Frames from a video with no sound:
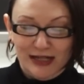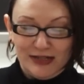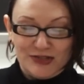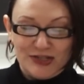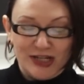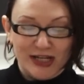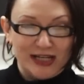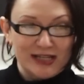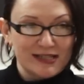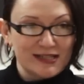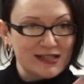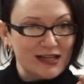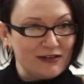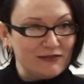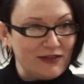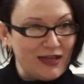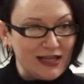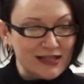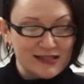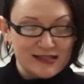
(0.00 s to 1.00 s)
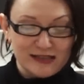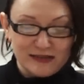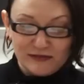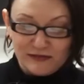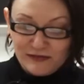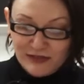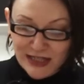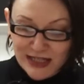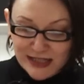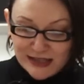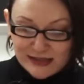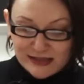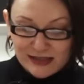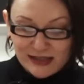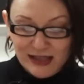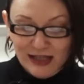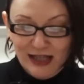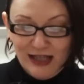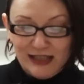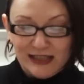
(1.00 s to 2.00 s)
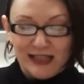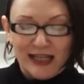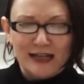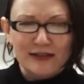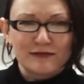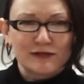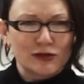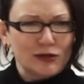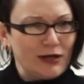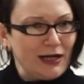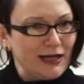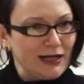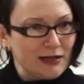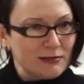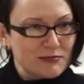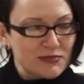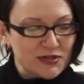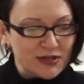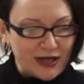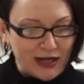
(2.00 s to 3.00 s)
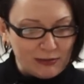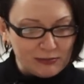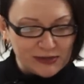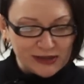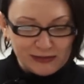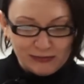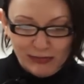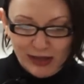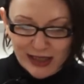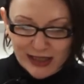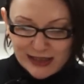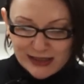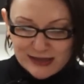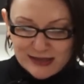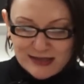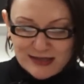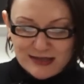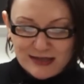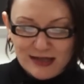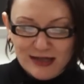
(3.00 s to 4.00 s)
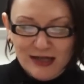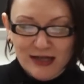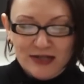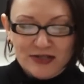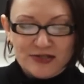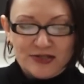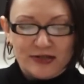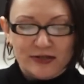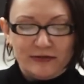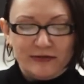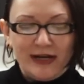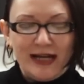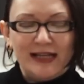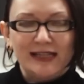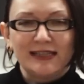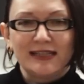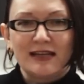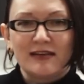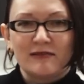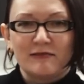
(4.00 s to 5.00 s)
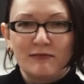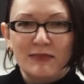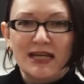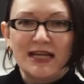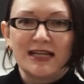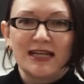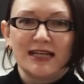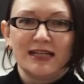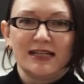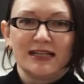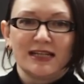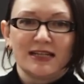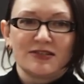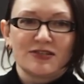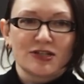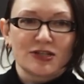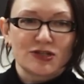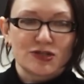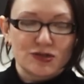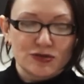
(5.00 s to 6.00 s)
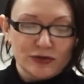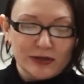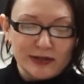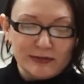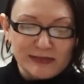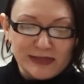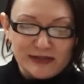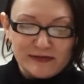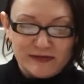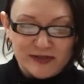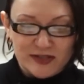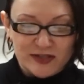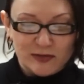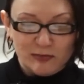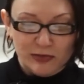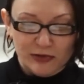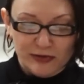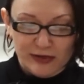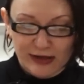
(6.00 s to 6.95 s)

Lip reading: Chickens have heads and feet. Live crabs are kept in buckets. So the reality of meat eating is extremely visible